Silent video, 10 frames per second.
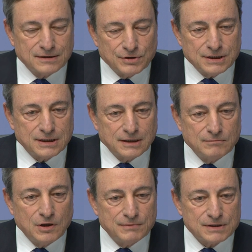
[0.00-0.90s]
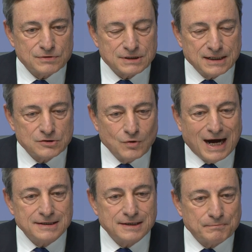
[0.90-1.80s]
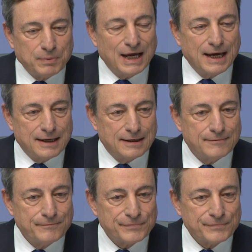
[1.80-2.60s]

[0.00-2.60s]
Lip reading: critical moments, we tend to underplay